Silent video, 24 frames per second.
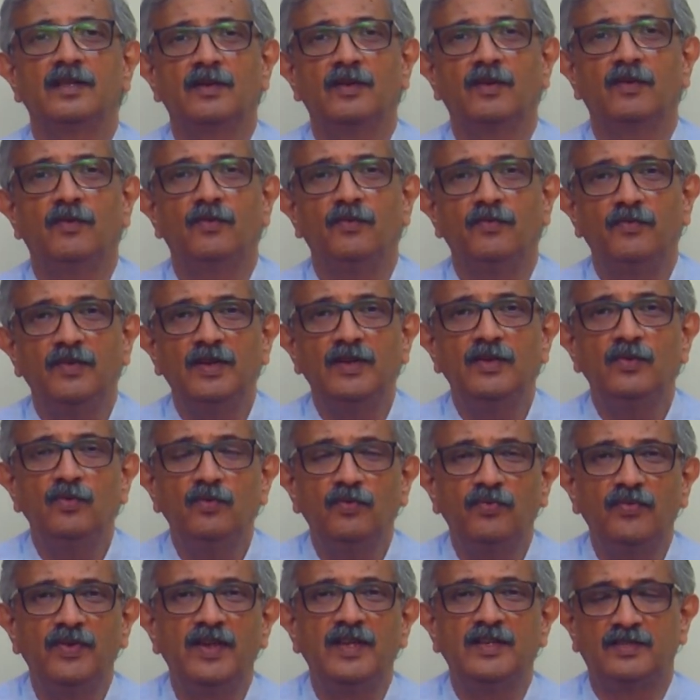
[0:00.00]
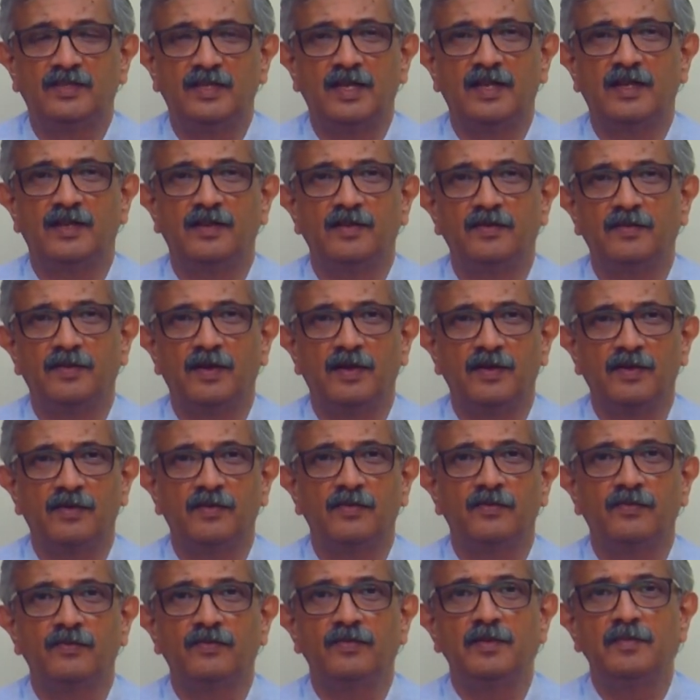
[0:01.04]
We do face,
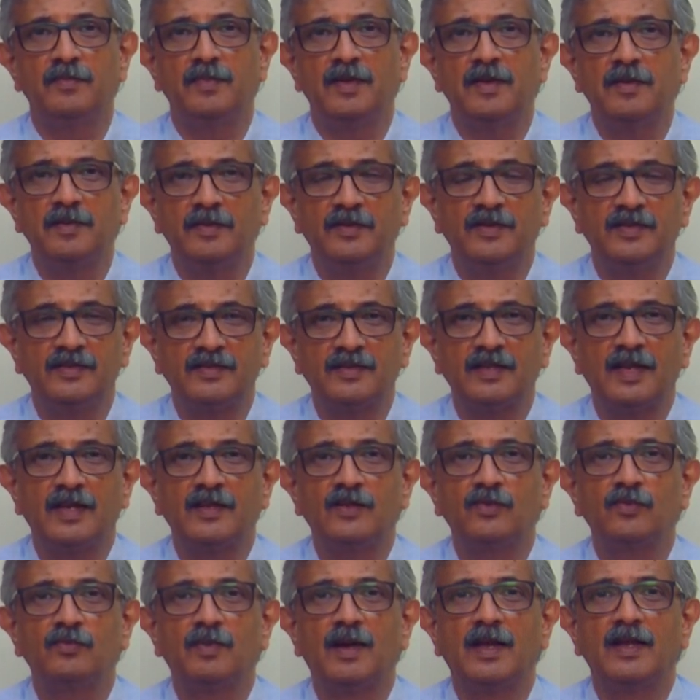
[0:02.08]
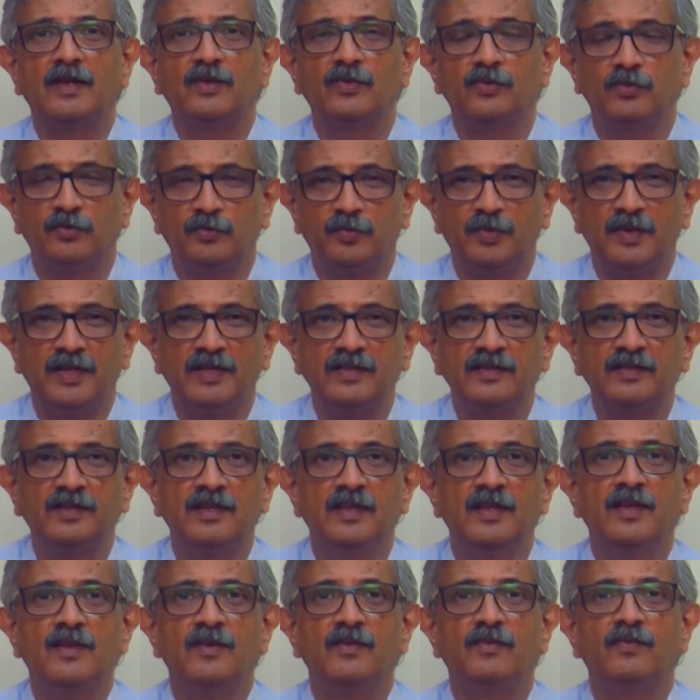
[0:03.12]
we may decide to buy toothpaste
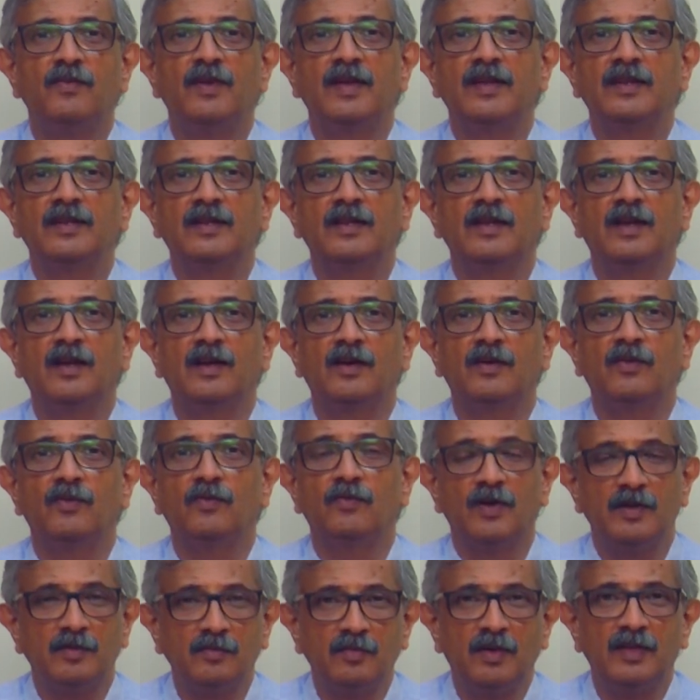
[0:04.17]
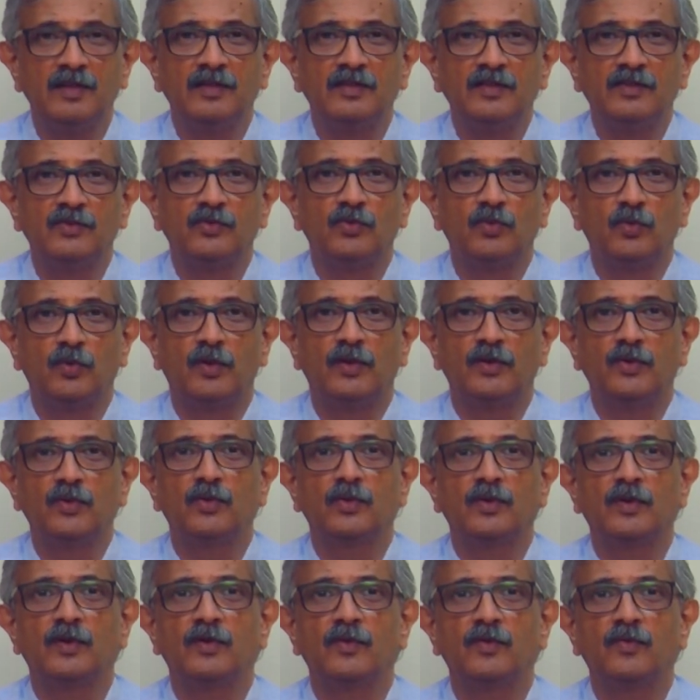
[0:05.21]
when 1 month is over,
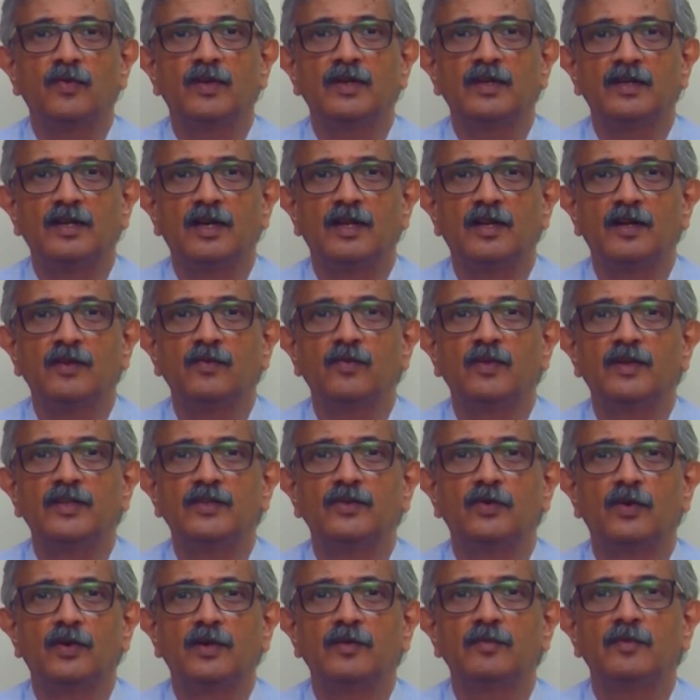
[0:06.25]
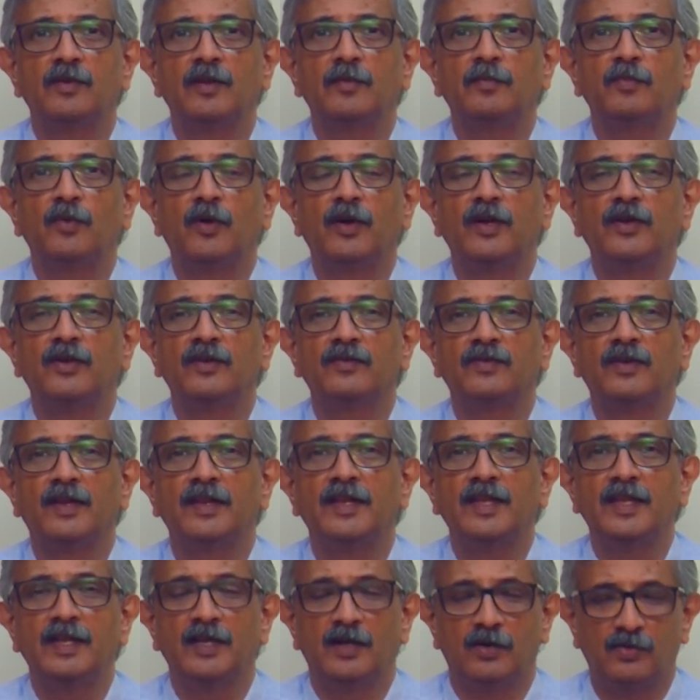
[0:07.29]
one current one is on a point of
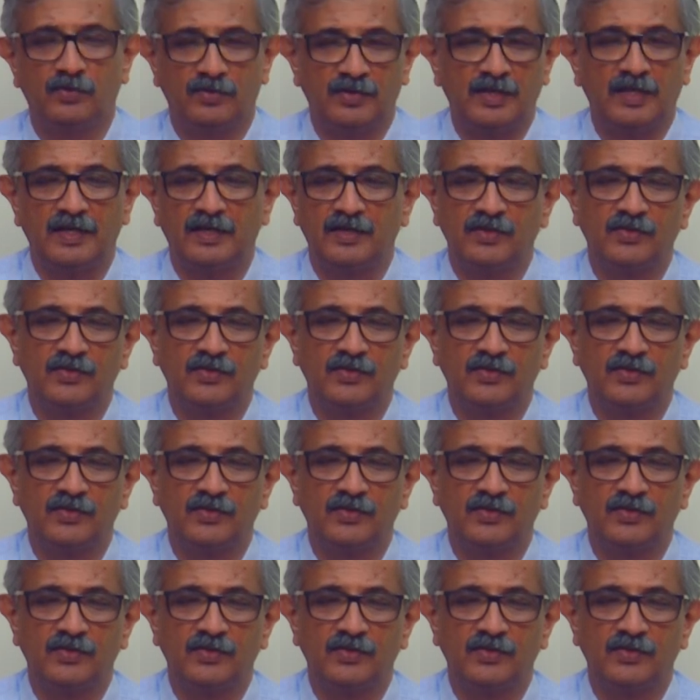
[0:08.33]
running out.